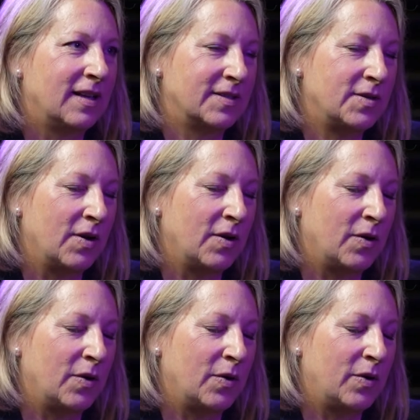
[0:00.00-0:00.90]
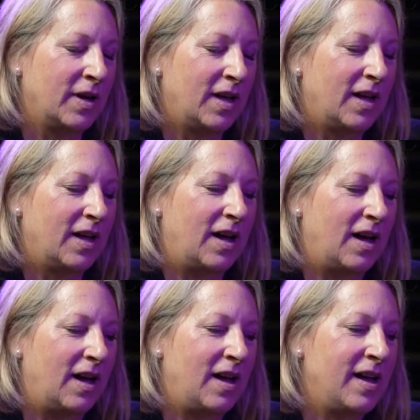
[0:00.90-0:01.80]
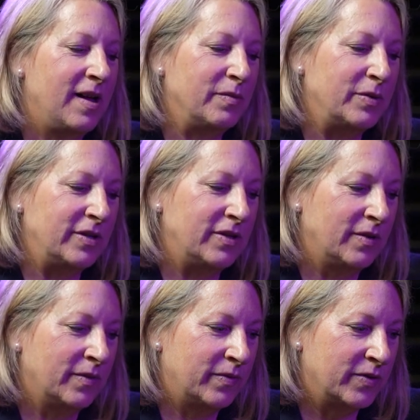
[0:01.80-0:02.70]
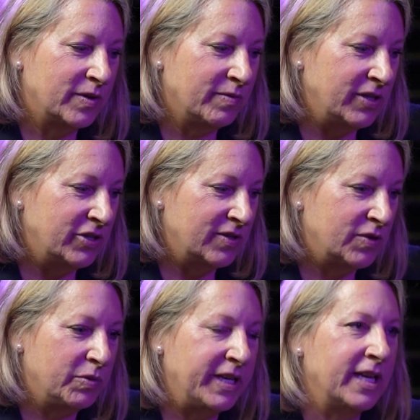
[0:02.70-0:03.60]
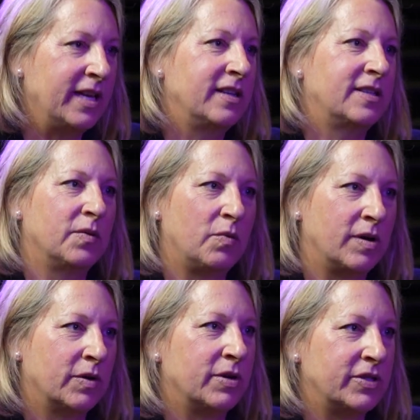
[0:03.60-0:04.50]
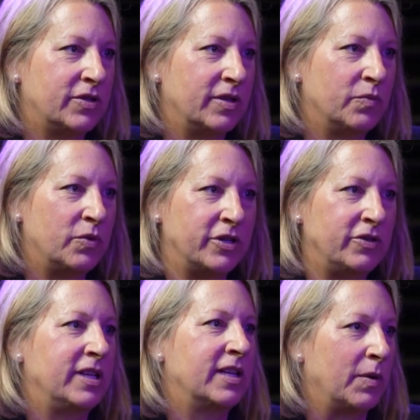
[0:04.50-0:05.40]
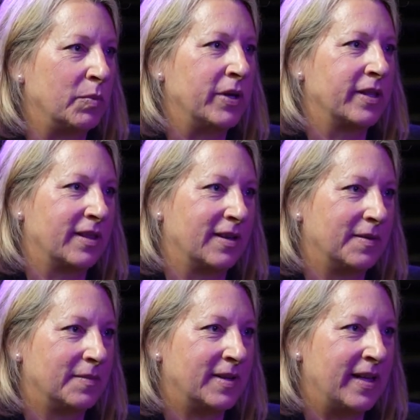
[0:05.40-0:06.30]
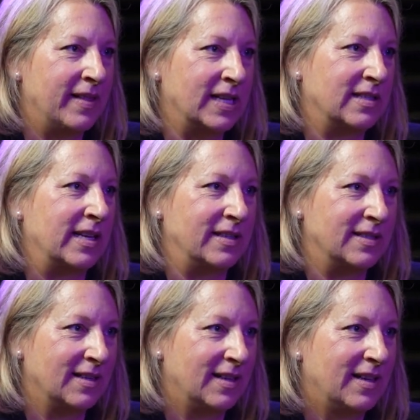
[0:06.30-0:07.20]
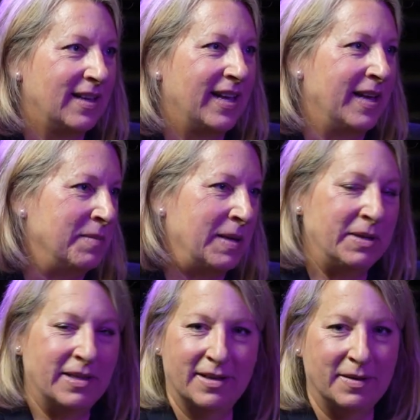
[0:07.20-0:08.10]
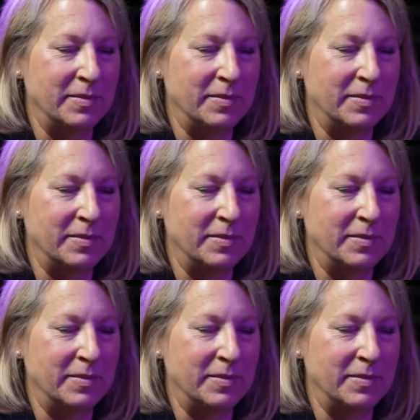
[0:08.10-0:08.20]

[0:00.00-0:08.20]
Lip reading: So I would first of all just tweak it to one question: what do you need help with? And that's it. And maybe the